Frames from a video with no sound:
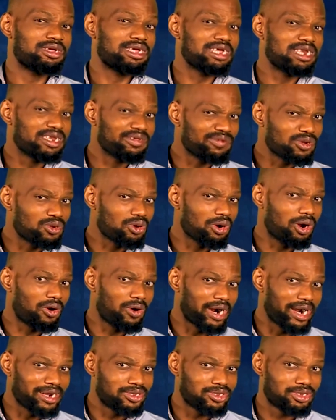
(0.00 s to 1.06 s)
individual
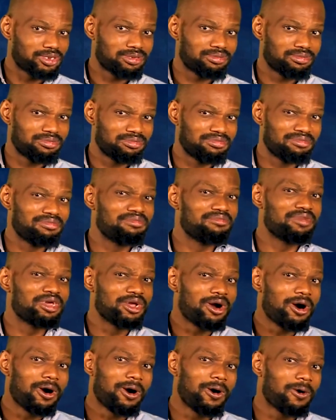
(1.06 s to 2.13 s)
rights, may
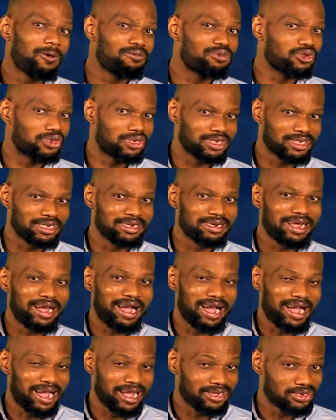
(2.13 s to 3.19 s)
all be seen
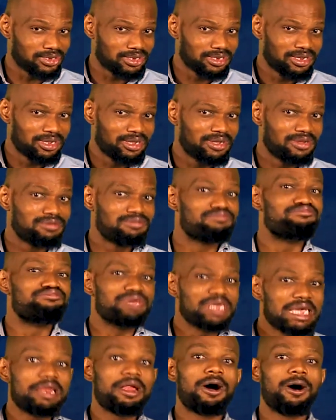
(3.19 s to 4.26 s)
as
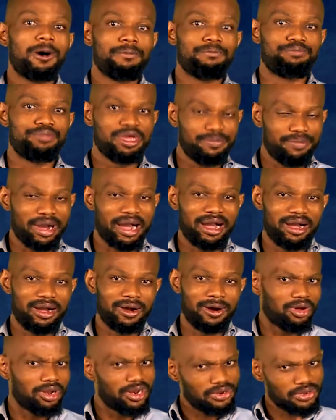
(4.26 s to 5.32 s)
being on paper.
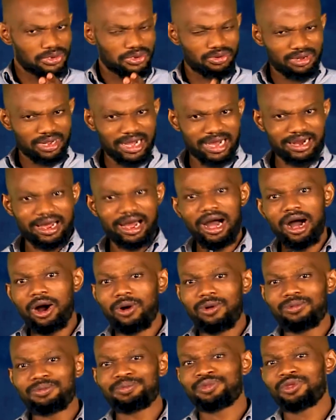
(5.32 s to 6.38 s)
But let us look at
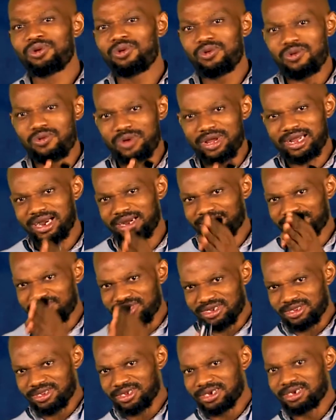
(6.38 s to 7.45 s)
how we can
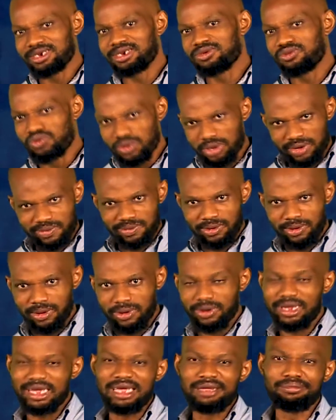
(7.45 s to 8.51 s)
maintain the rule of
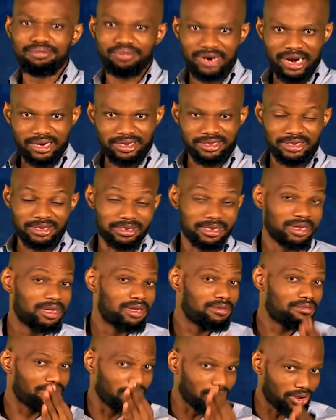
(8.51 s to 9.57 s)
law in practice
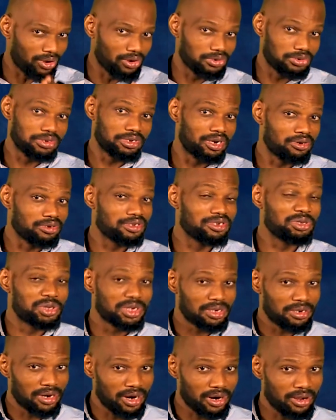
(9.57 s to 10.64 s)
because there is a
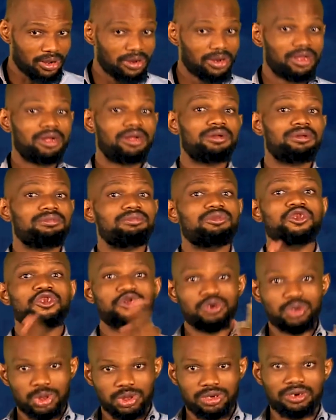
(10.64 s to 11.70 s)
general
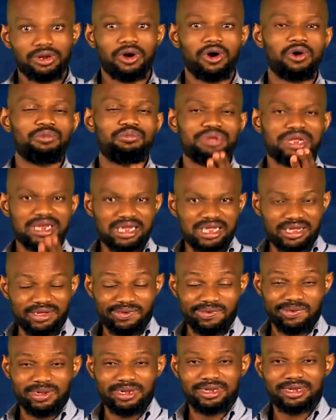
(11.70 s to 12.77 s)
notion or belief
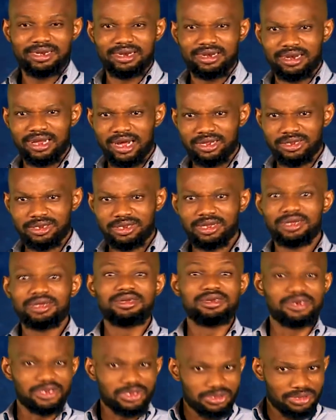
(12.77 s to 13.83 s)
that
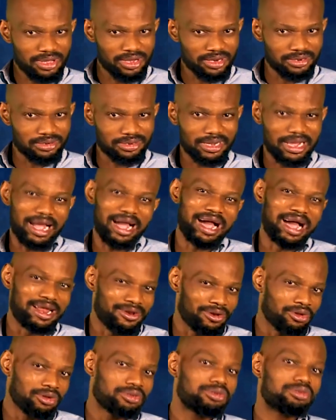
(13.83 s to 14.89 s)
these things are
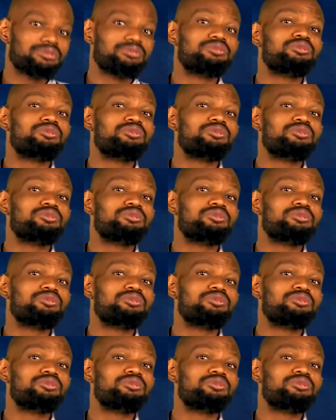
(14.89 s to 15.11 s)
not